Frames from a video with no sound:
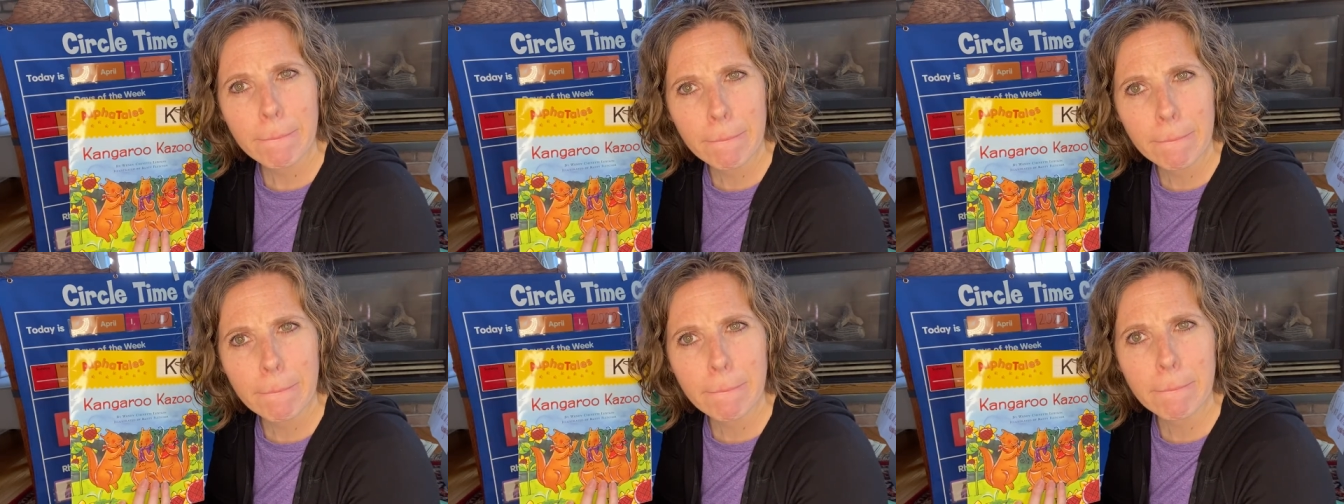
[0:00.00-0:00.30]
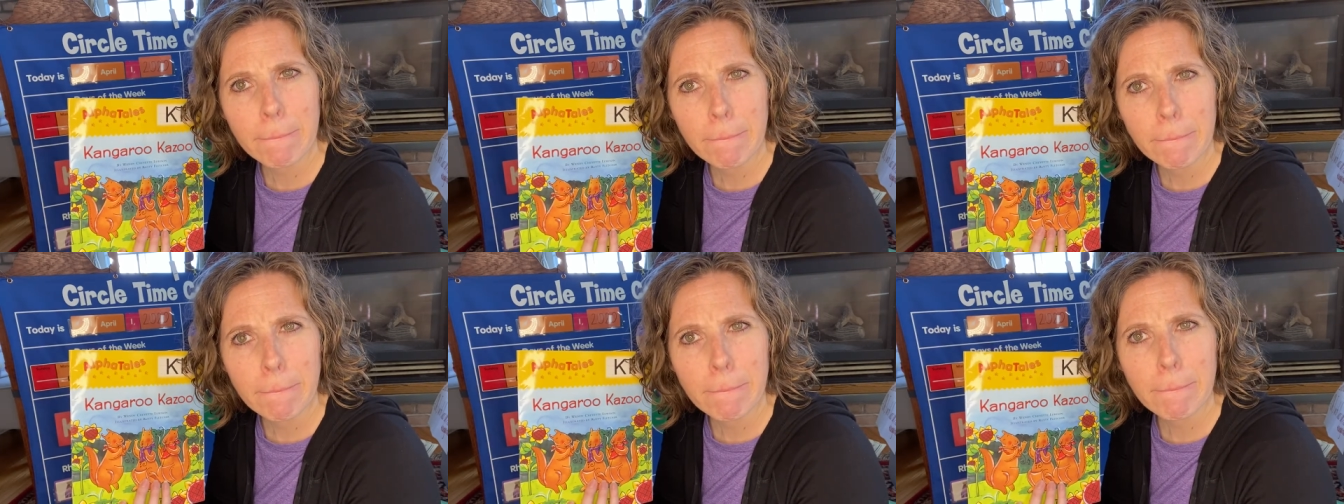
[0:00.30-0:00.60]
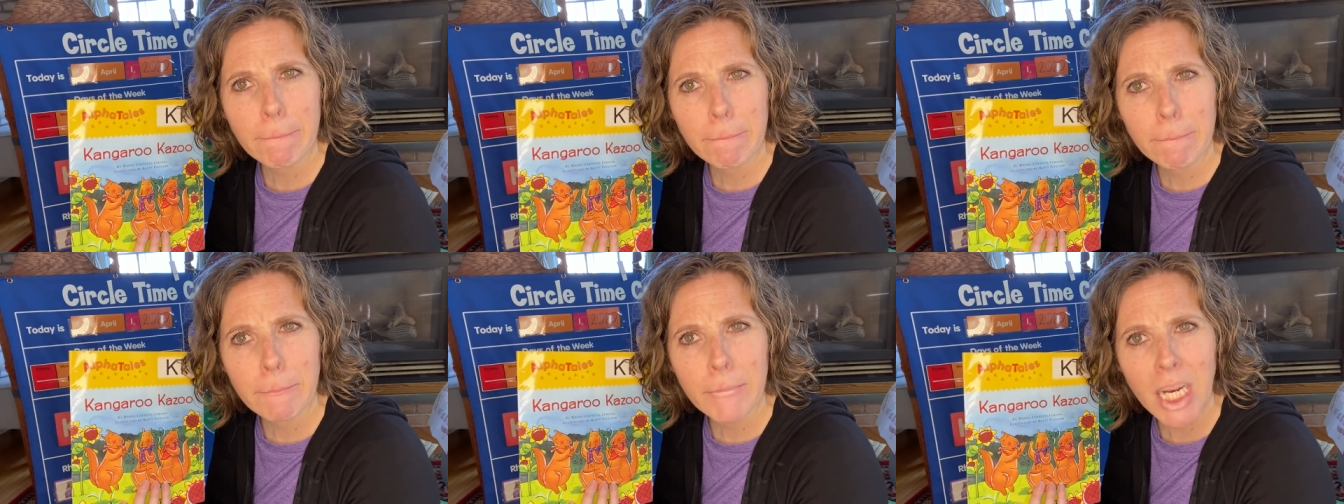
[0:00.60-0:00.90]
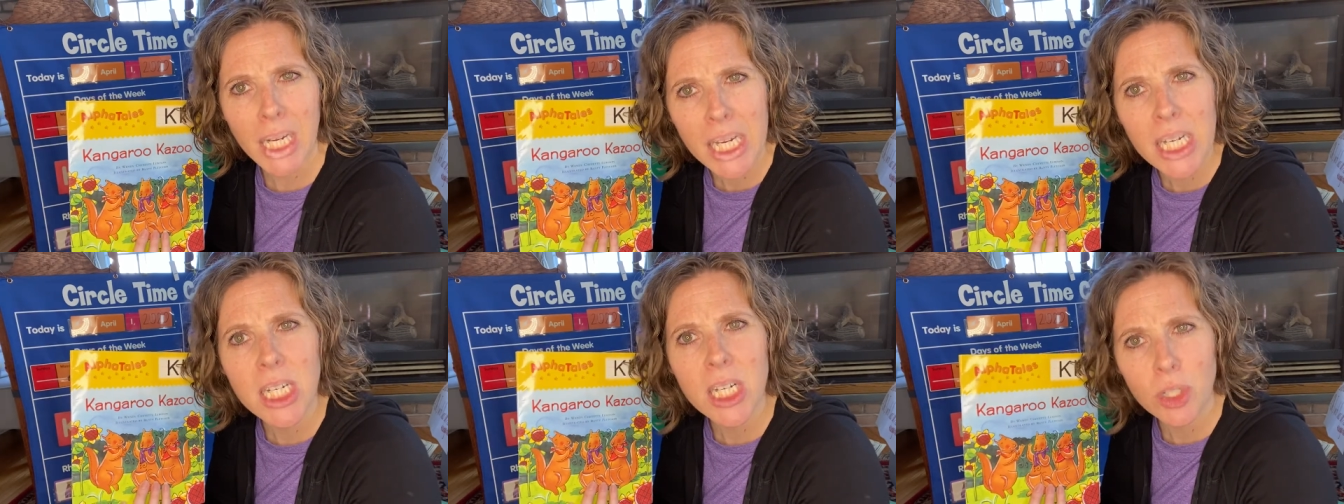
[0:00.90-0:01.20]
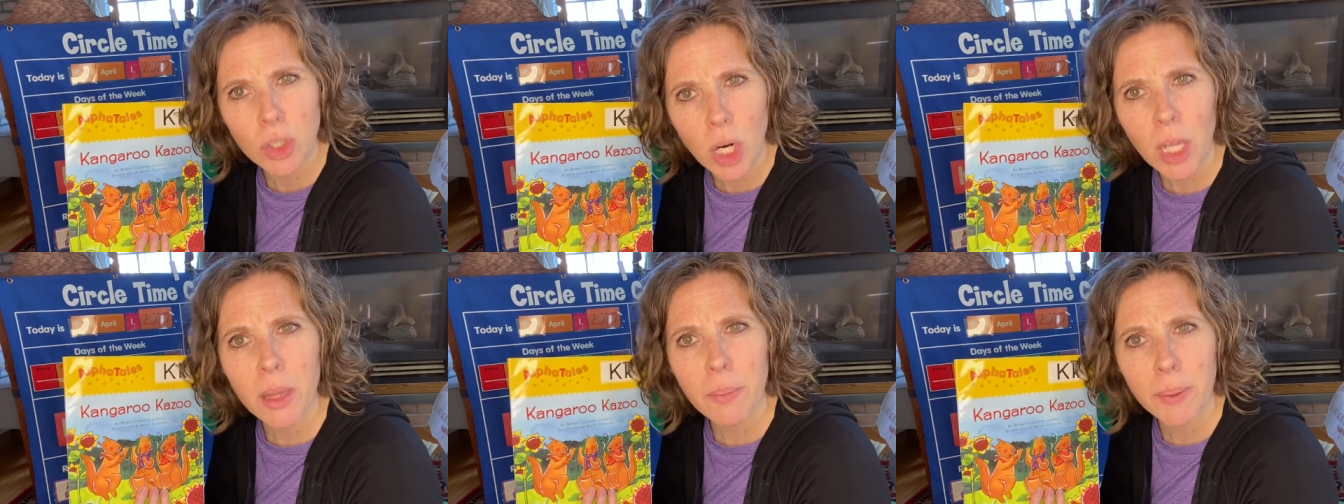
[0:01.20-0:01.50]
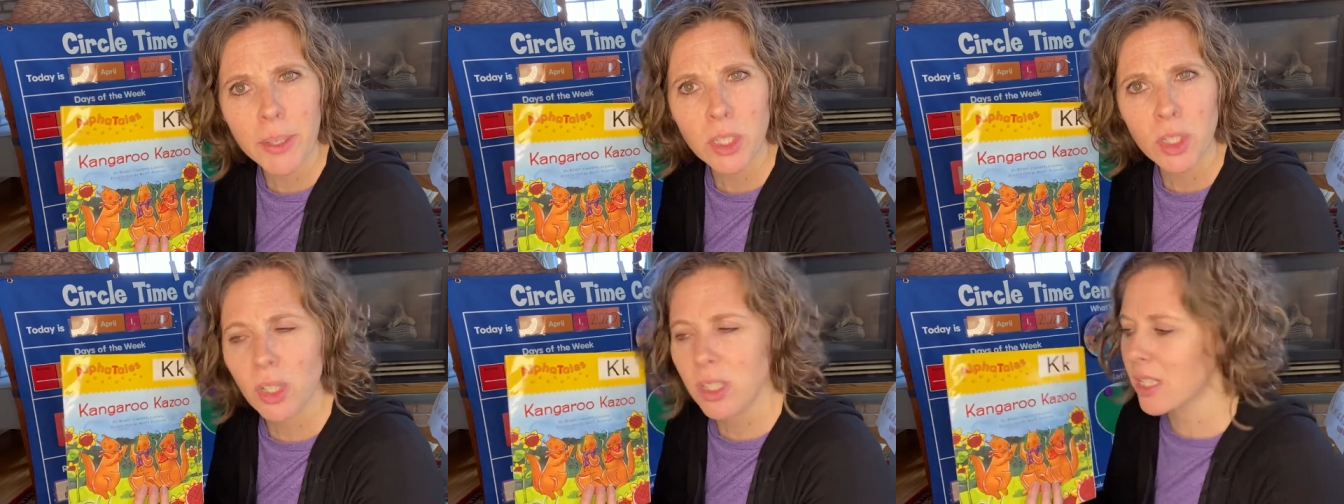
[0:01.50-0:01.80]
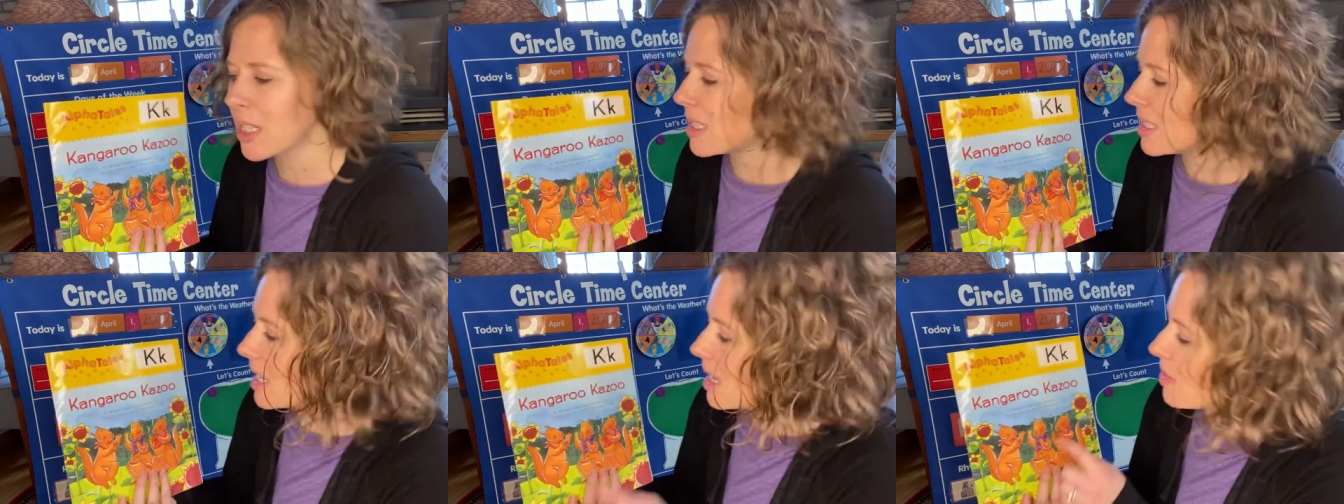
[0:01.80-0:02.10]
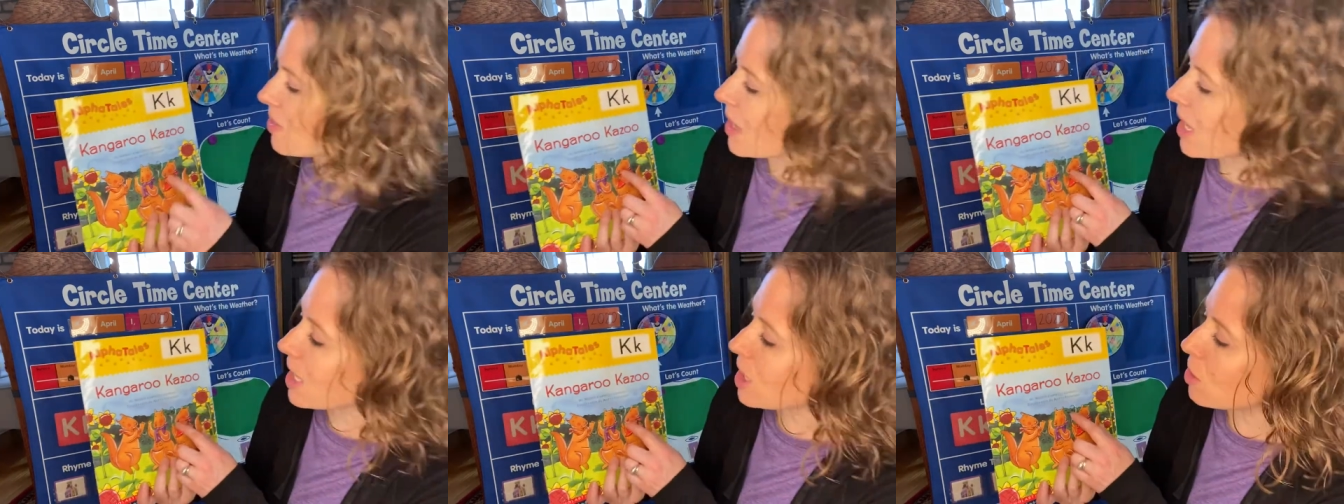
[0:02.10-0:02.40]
Hmm. He did draw the pictures. Let's say thank